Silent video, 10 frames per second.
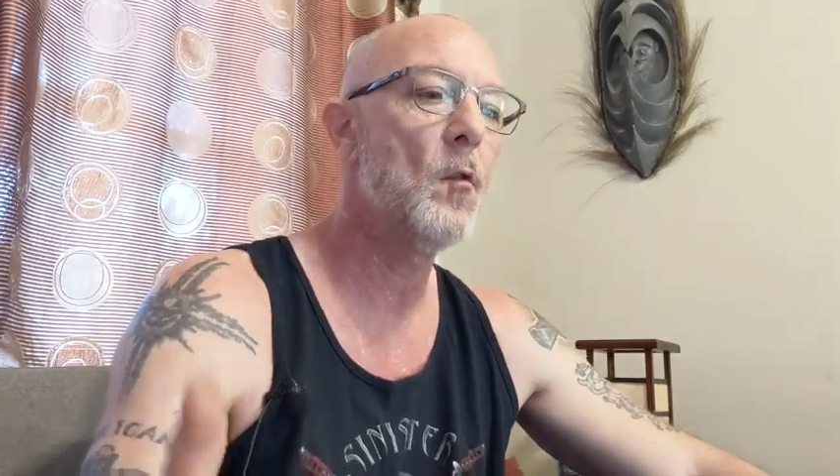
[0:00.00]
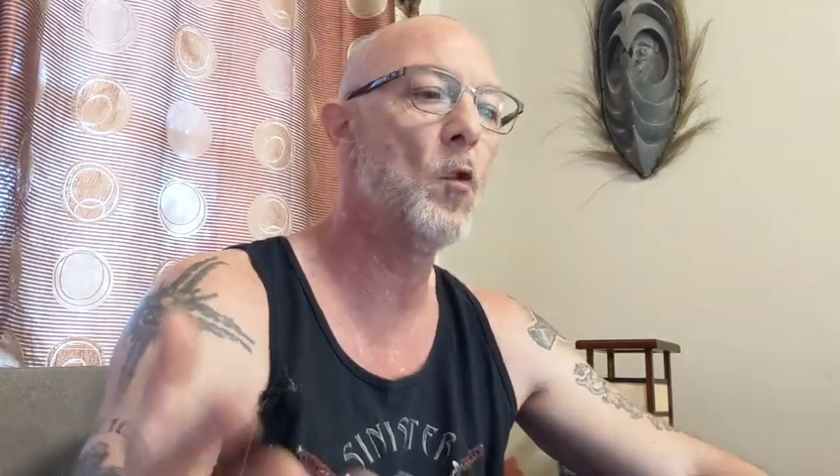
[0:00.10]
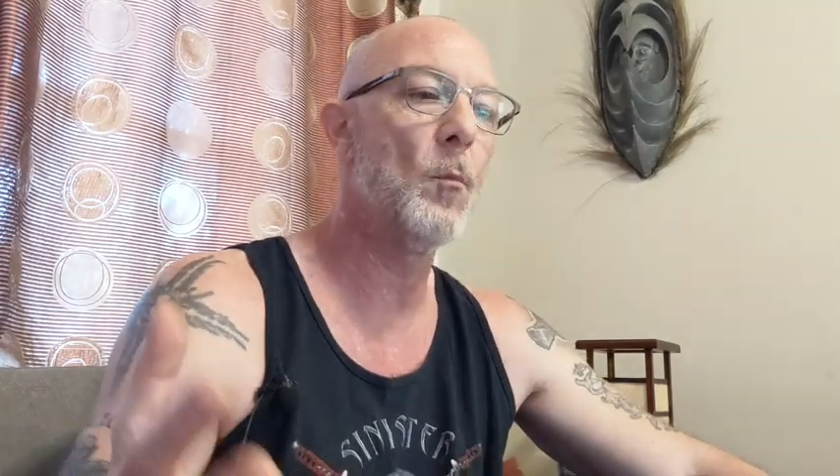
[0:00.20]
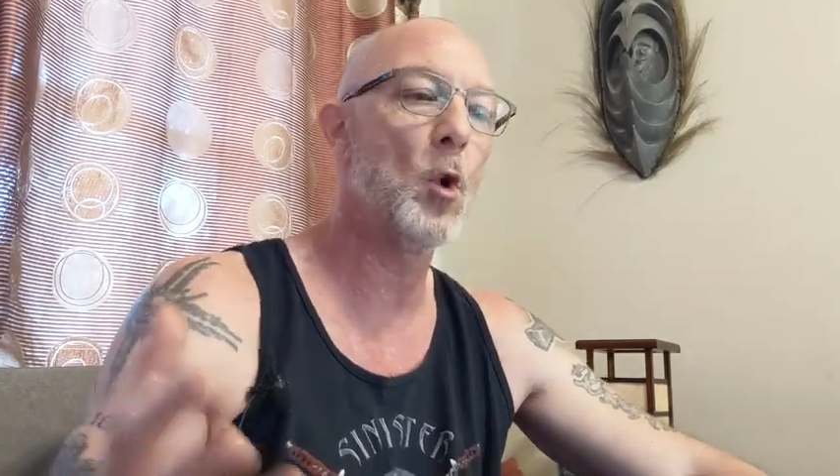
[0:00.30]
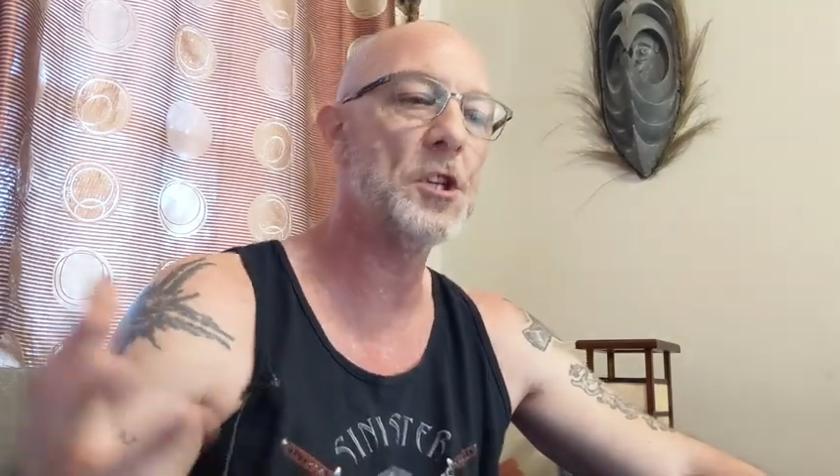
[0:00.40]

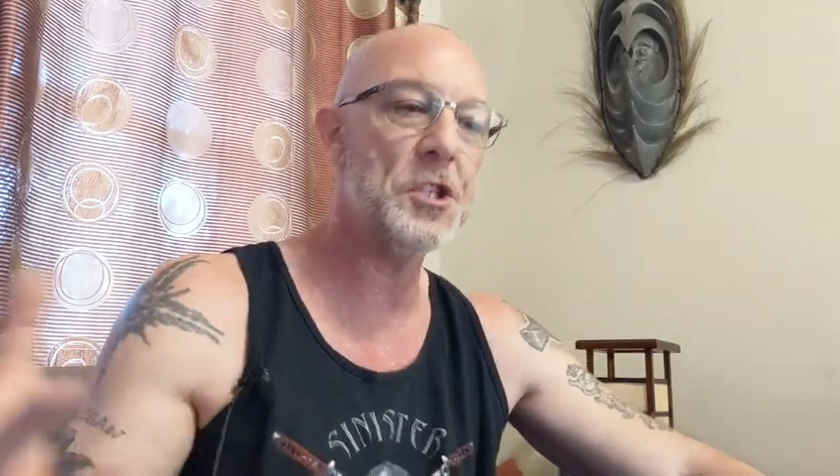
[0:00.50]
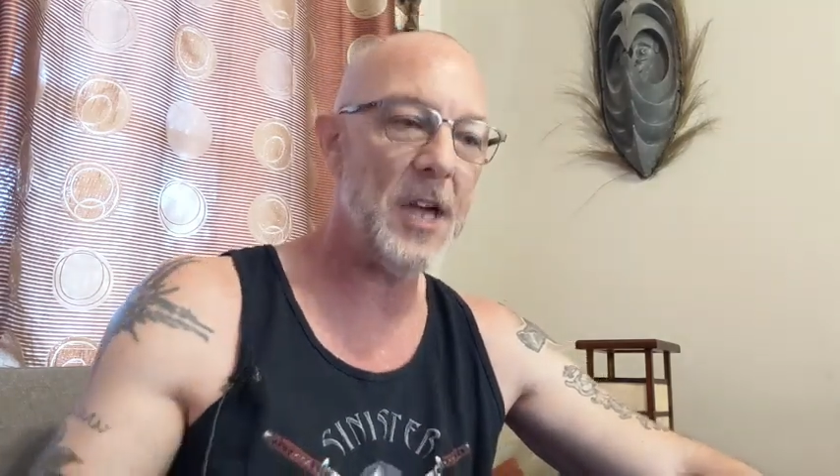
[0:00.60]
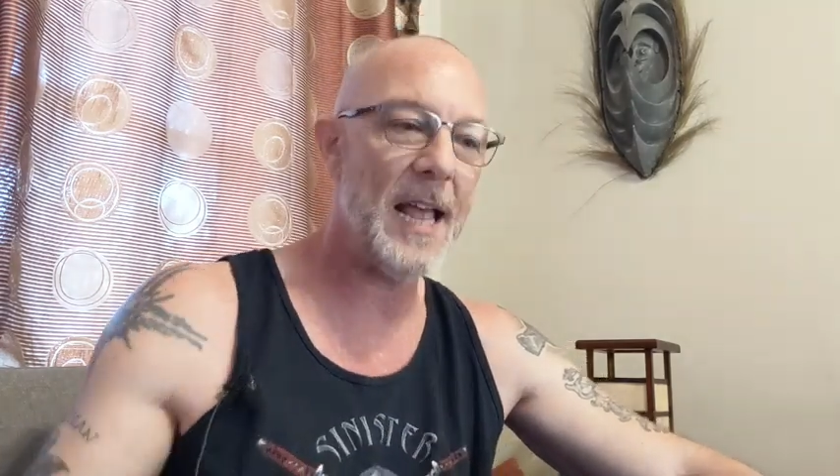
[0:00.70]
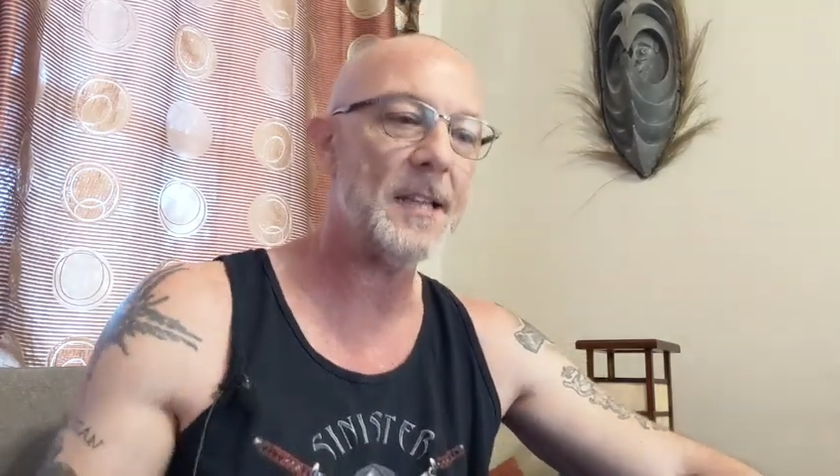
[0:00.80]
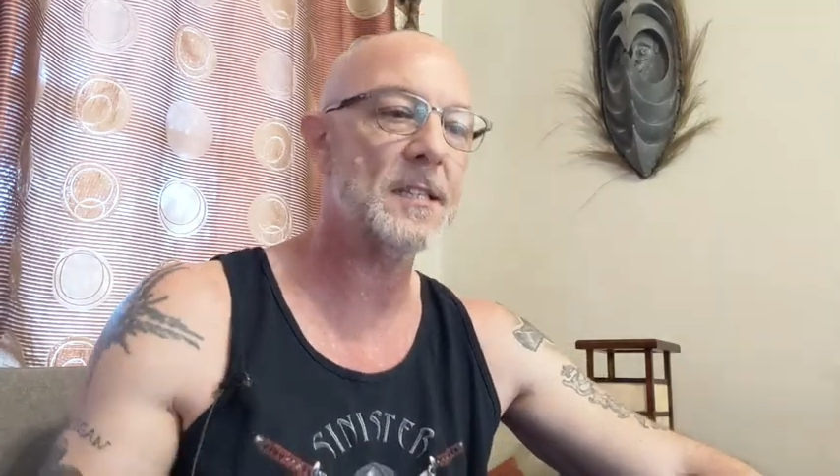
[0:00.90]
the more
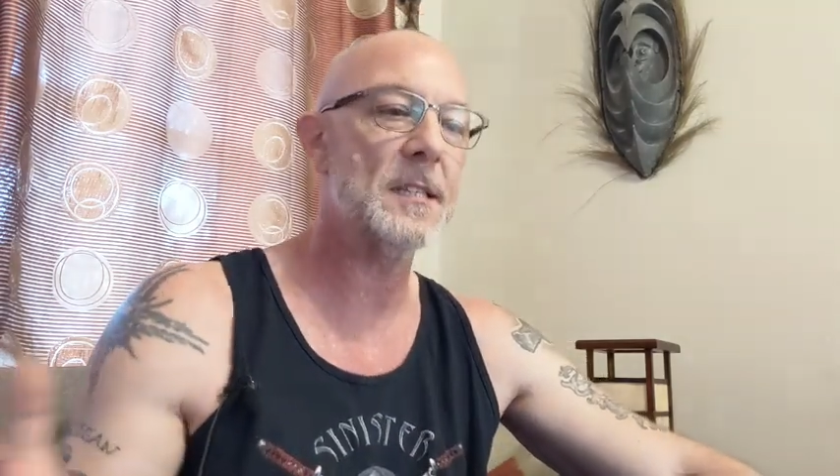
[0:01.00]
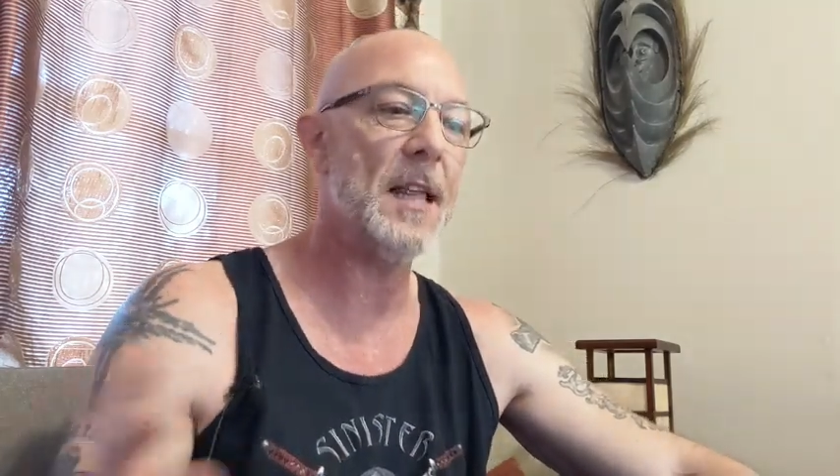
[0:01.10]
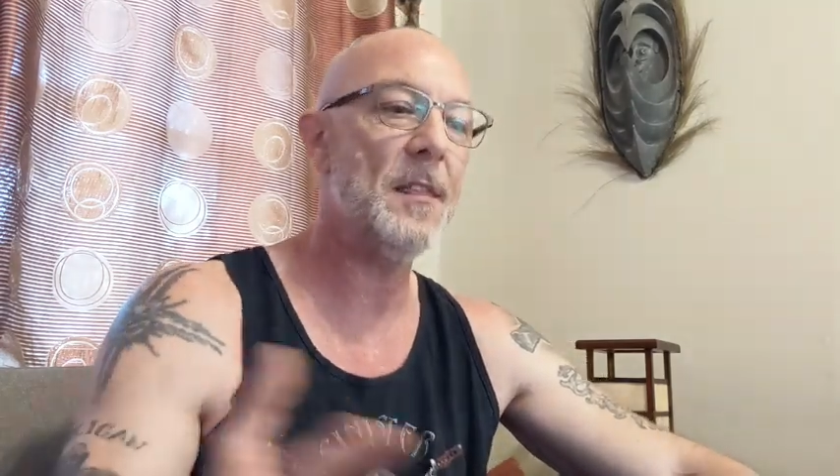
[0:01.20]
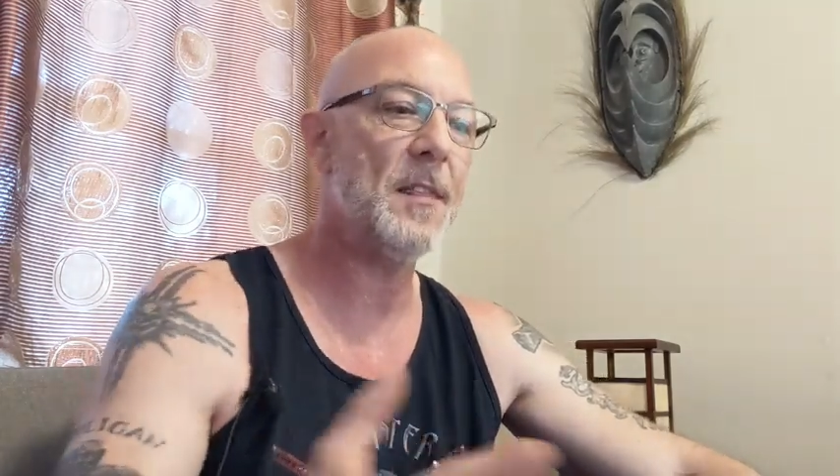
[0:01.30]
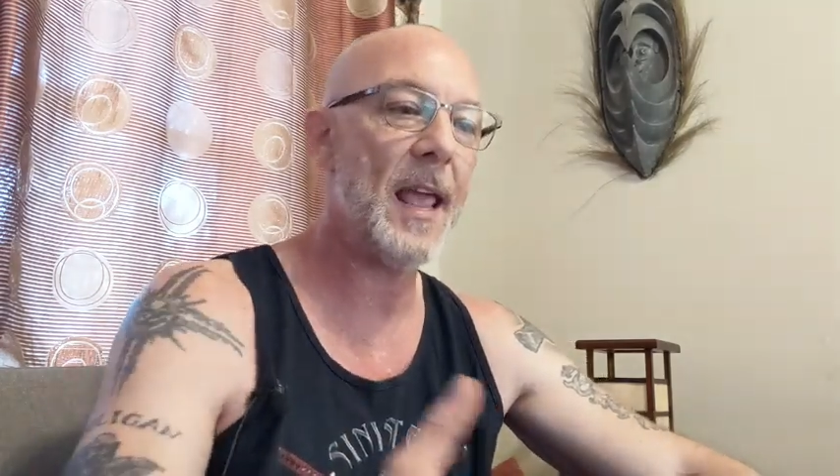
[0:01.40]
chance
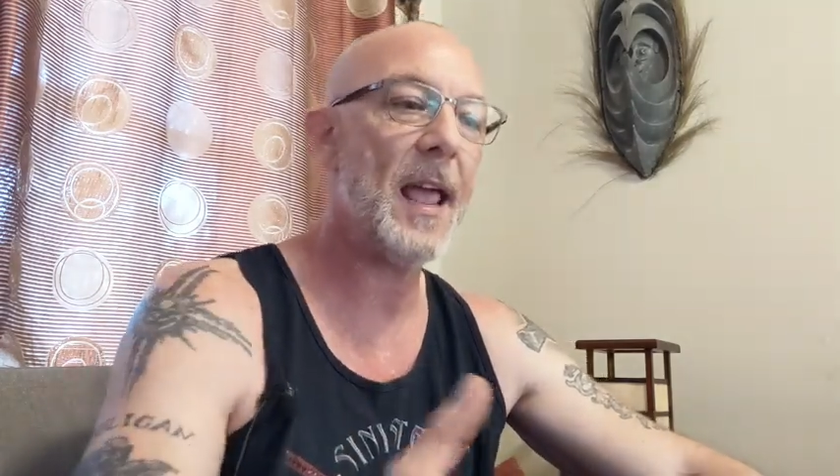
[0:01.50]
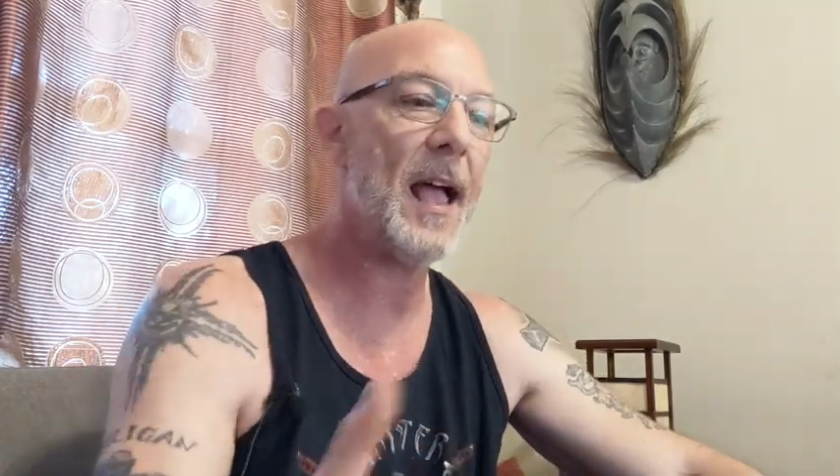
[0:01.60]
that they